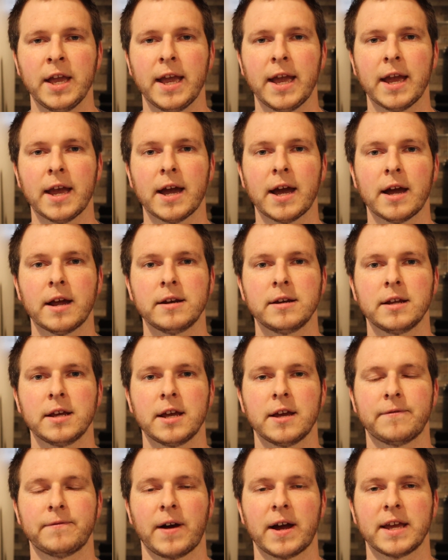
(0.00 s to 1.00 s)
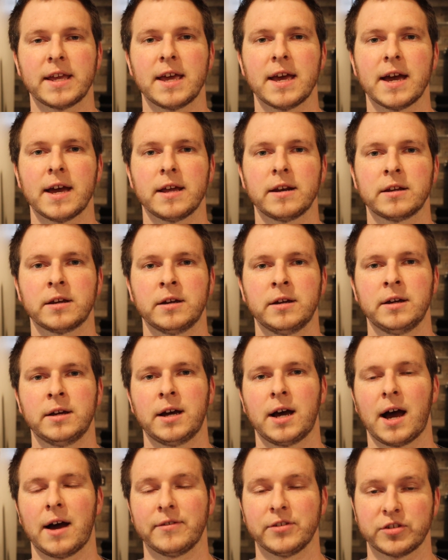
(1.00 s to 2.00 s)
And if I get
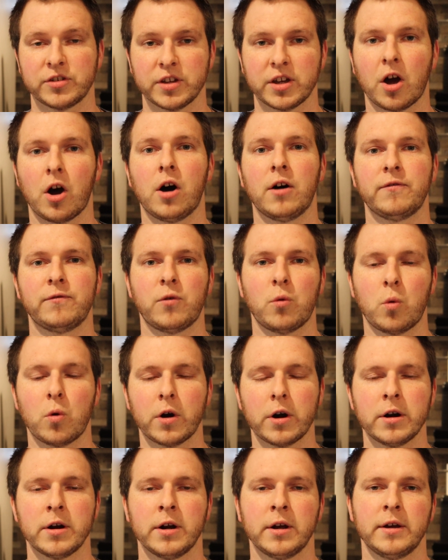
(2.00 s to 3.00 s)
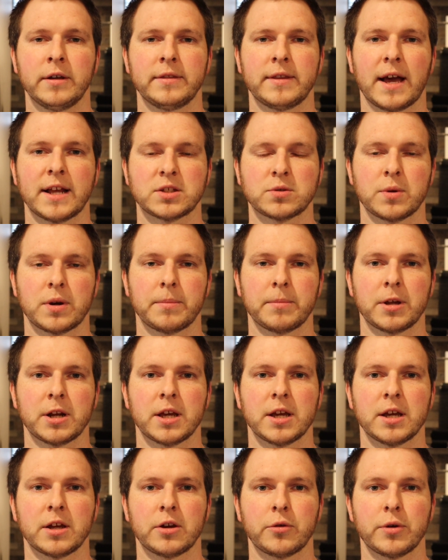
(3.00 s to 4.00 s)
obviously all 4, that's when I'm going
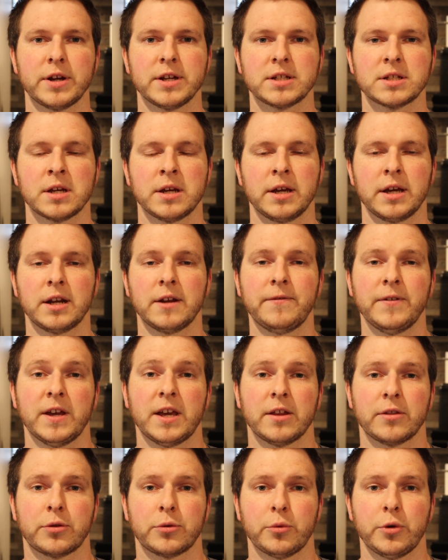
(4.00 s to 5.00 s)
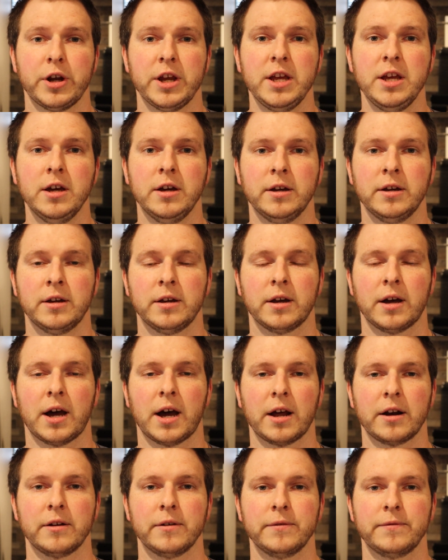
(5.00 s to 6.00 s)
to increase. And if I get 3
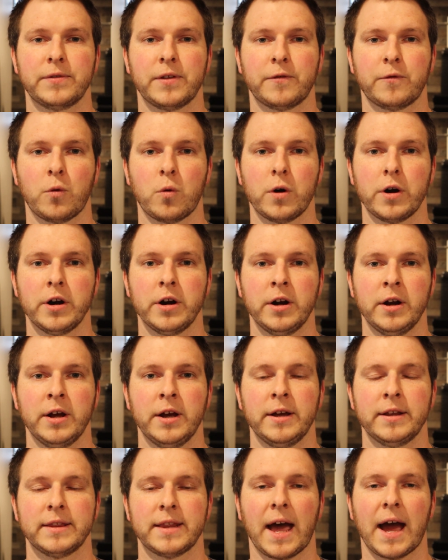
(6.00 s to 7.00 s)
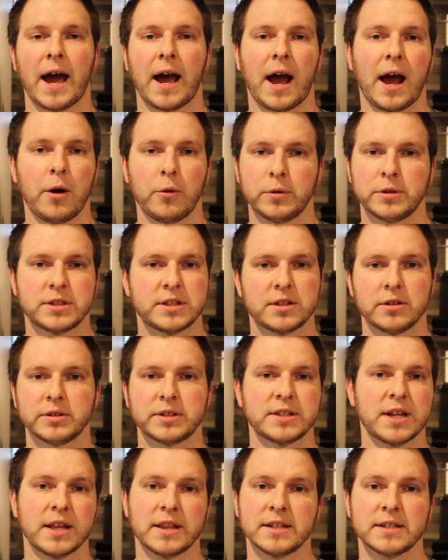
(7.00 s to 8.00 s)
out of the 4, that I would still
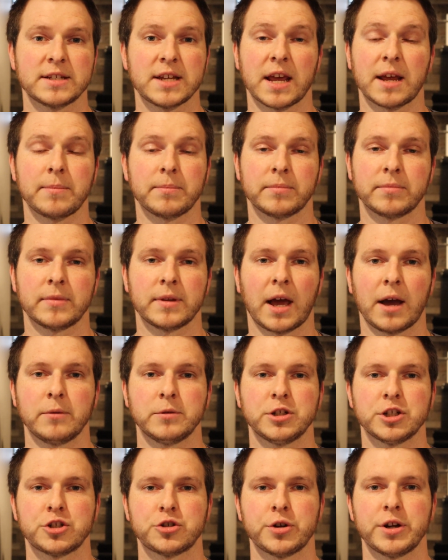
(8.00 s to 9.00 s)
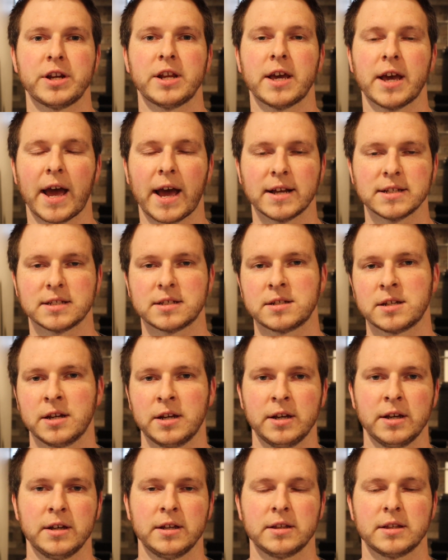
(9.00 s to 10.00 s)
say the same. I would just treat it as
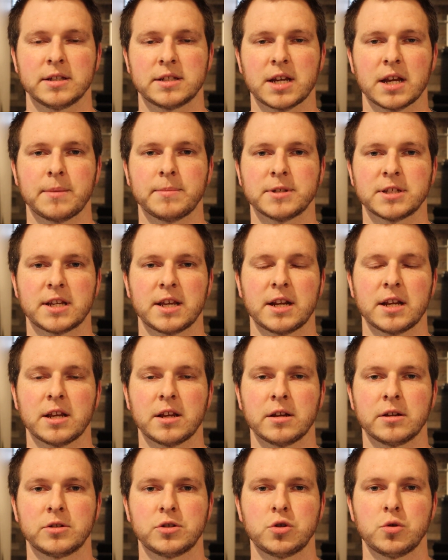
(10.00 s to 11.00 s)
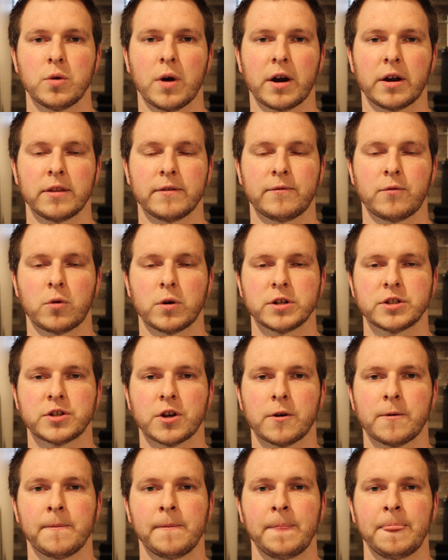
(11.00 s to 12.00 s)
the same as getting 2 out of the 4.
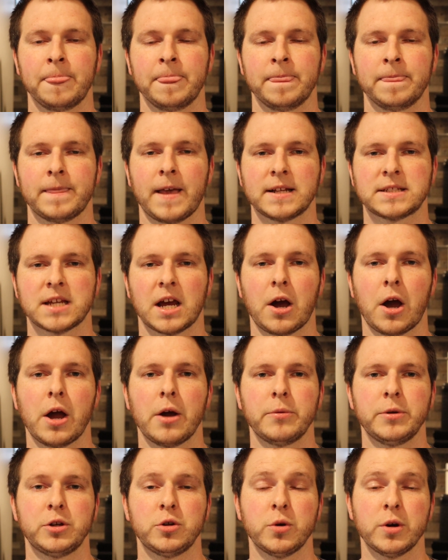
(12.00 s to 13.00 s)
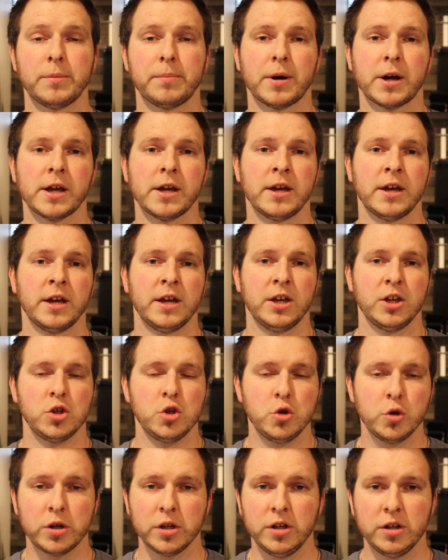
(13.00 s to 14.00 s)
So that's how I would do it, but
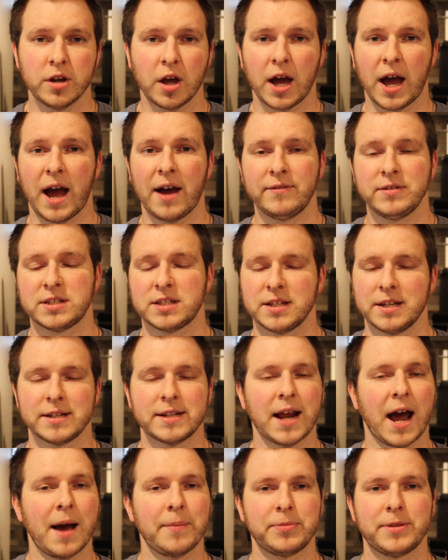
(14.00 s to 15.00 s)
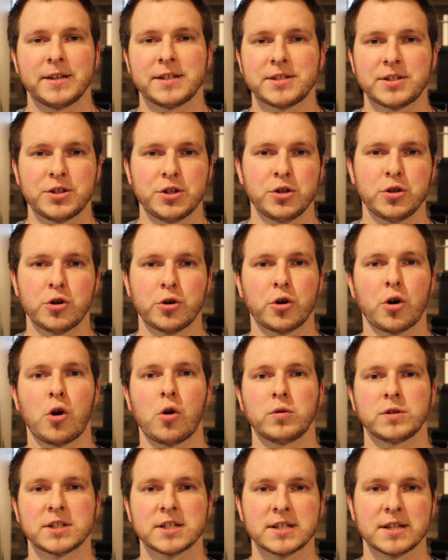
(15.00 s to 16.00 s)
you can obviously adopt this to your
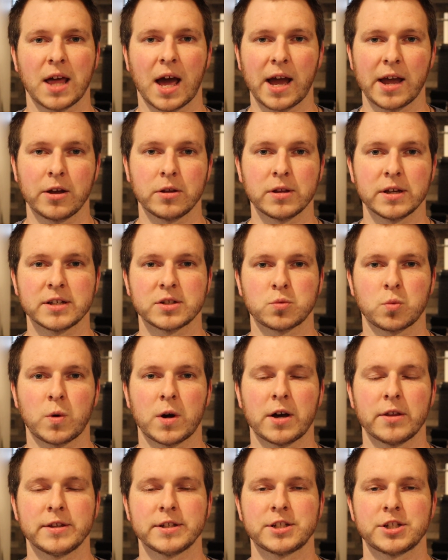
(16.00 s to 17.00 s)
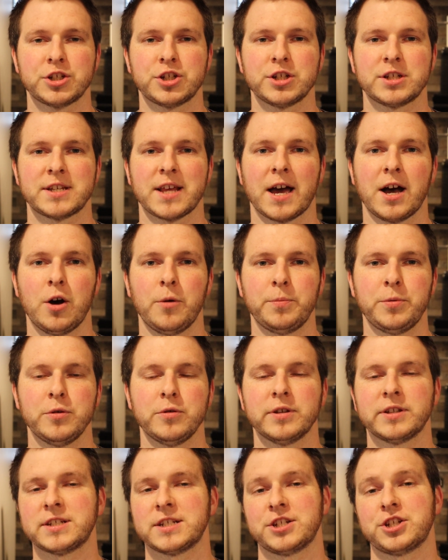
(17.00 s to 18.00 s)
own style as well. This is just to help
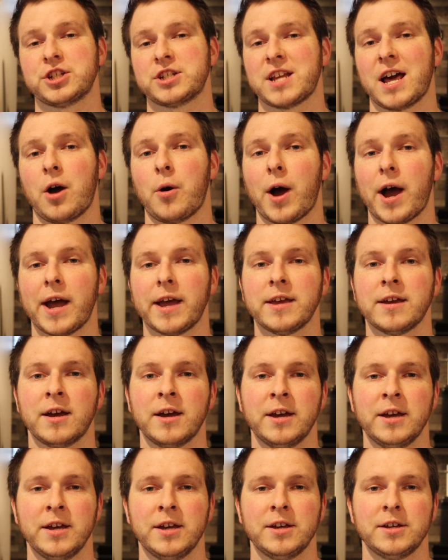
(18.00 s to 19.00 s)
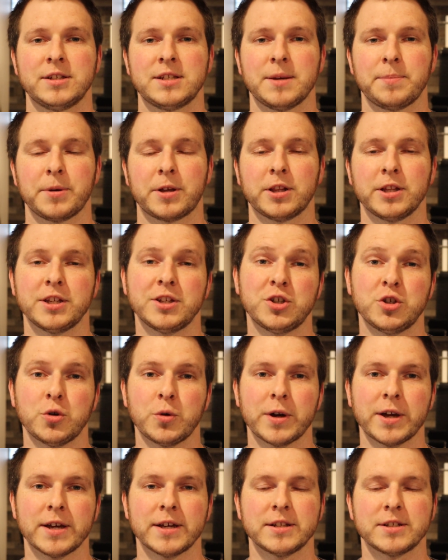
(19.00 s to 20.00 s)
you. This is just how I typically
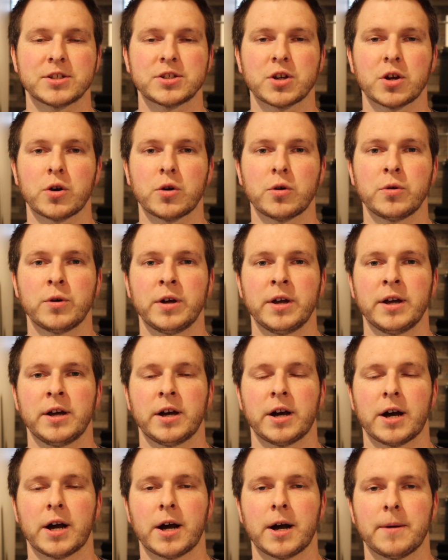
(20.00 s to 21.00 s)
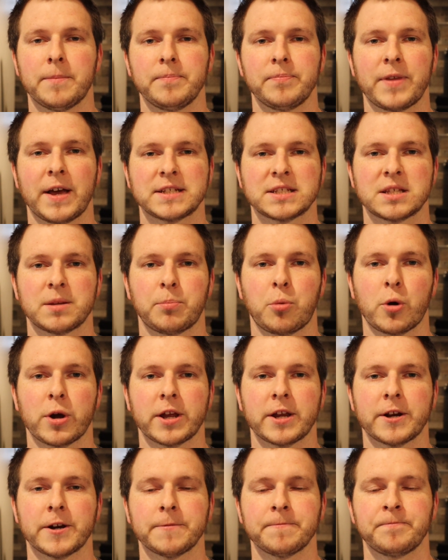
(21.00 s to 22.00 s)
do it. And so that's the
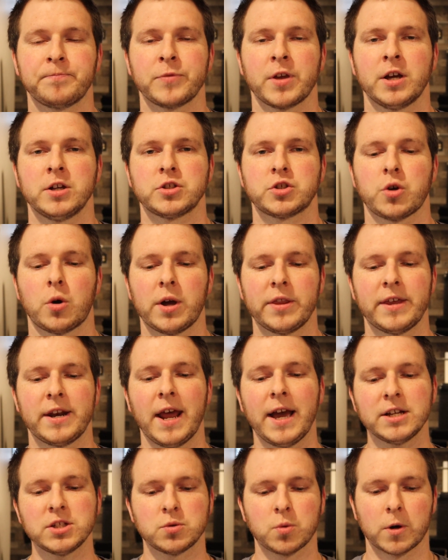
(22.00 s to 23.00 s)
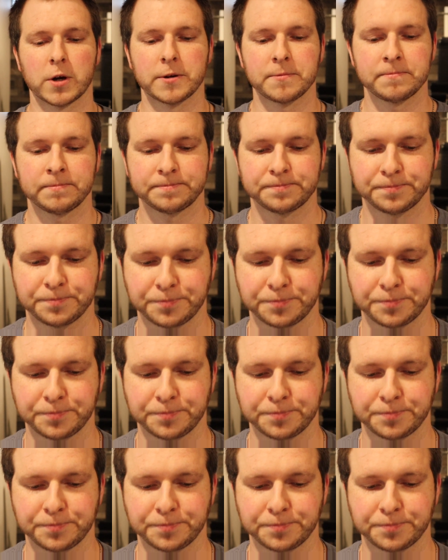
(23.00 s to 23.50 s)
point here. So on the next one